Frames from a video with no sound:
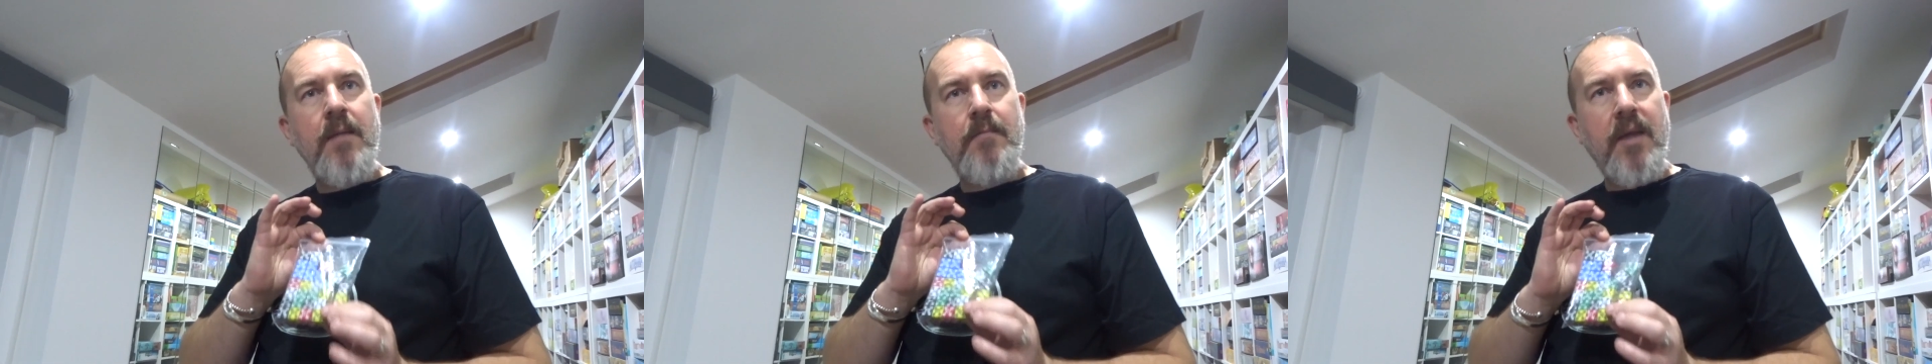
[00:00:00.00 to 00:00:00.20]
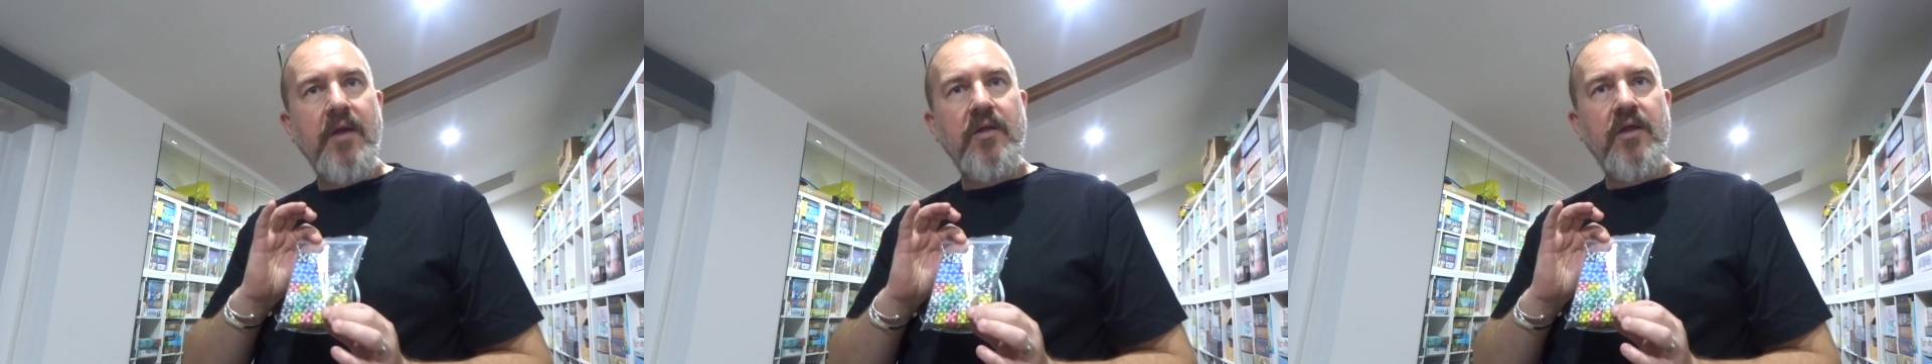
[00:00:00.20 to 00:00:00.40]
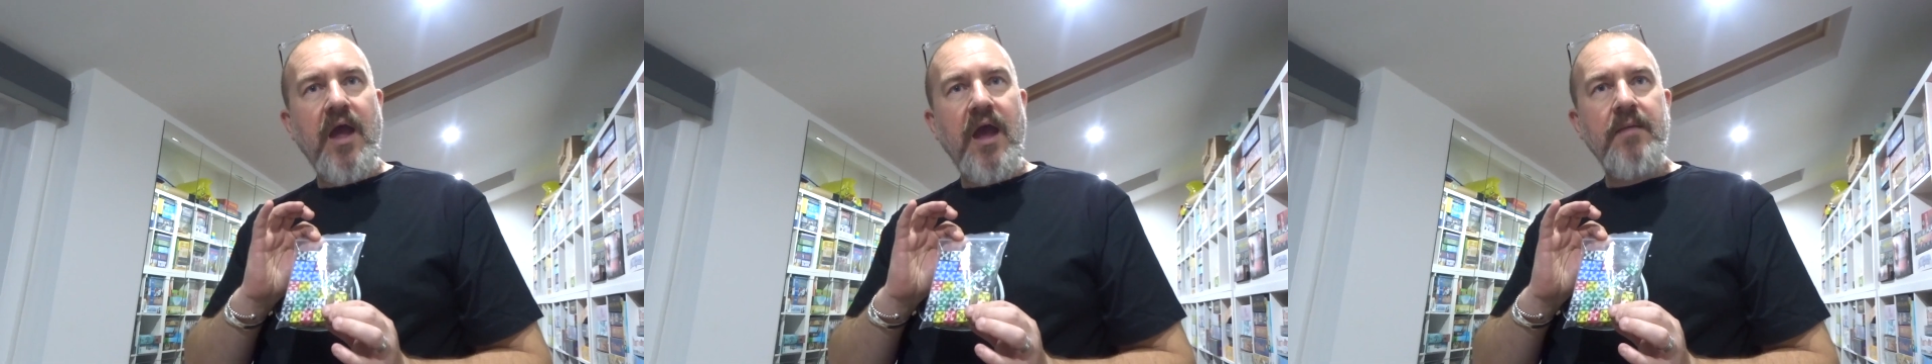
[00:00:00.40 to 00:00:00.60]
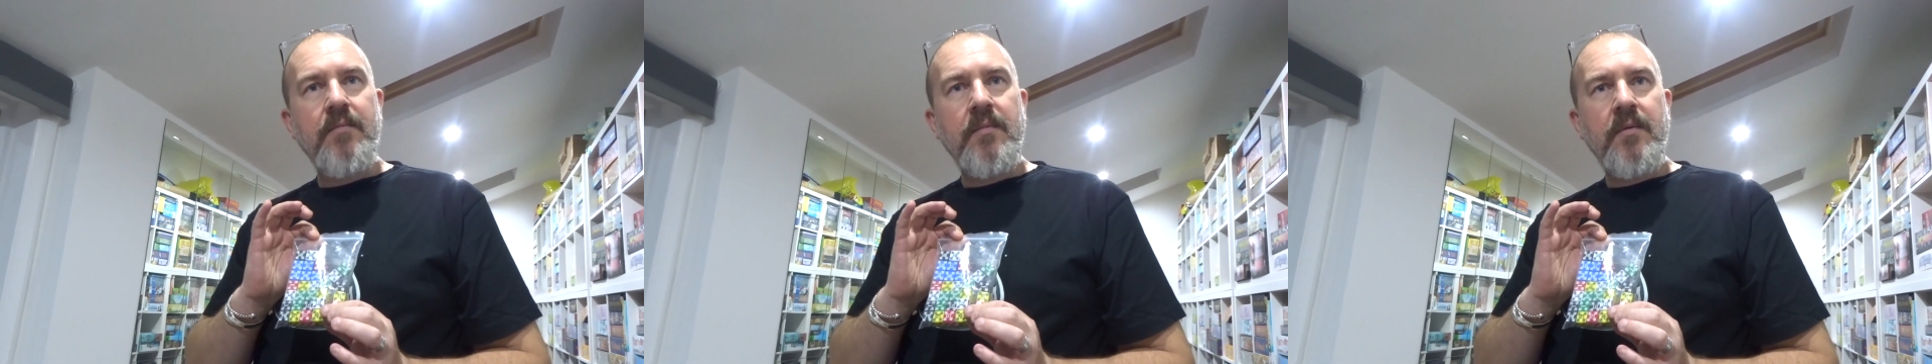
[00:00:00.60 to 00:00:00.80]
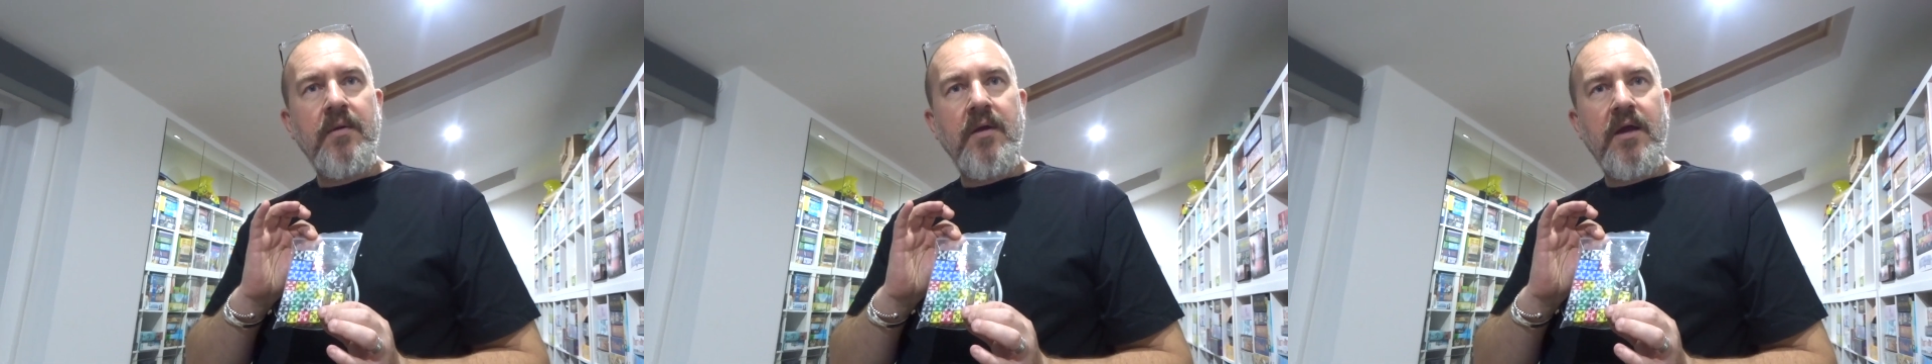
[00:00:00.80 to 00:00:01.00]
base game
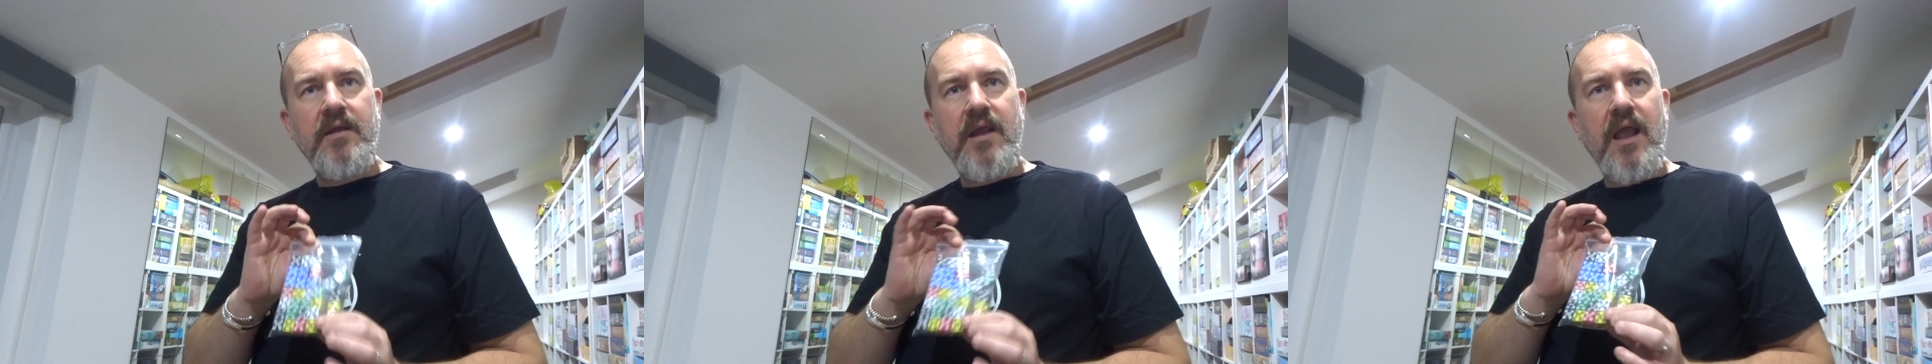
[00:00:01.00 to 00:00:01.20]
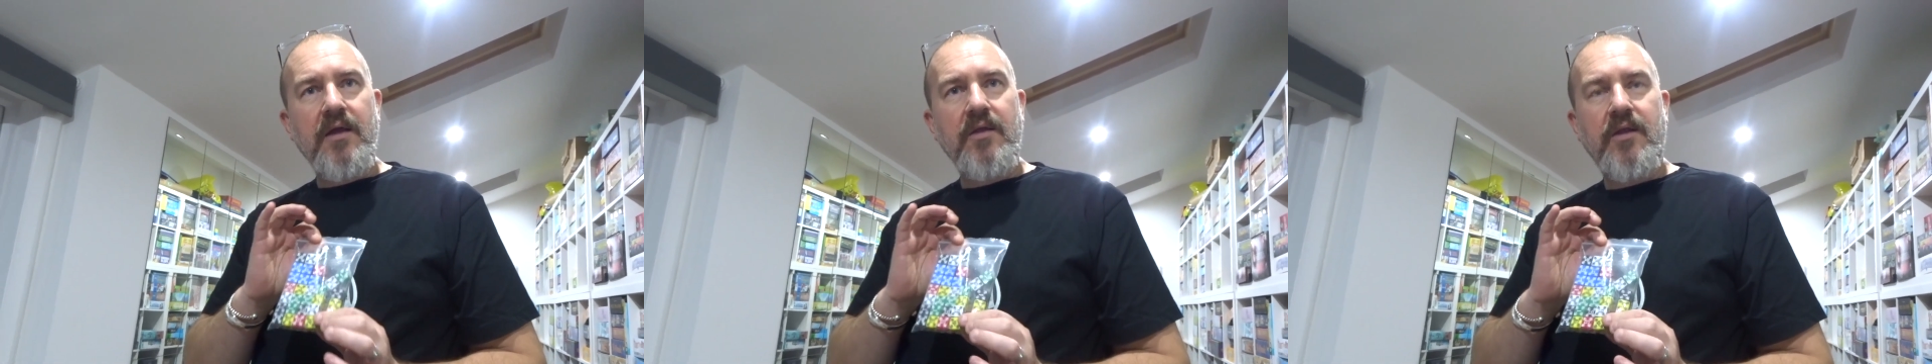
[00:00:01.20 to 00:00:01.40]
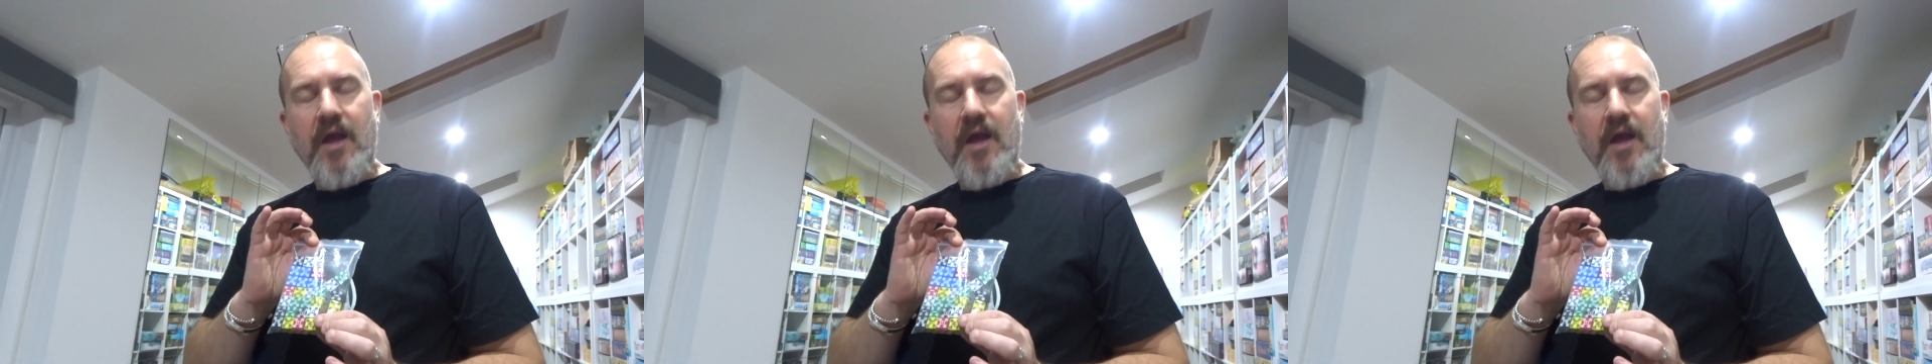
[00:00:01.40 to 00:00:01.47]
a deluxe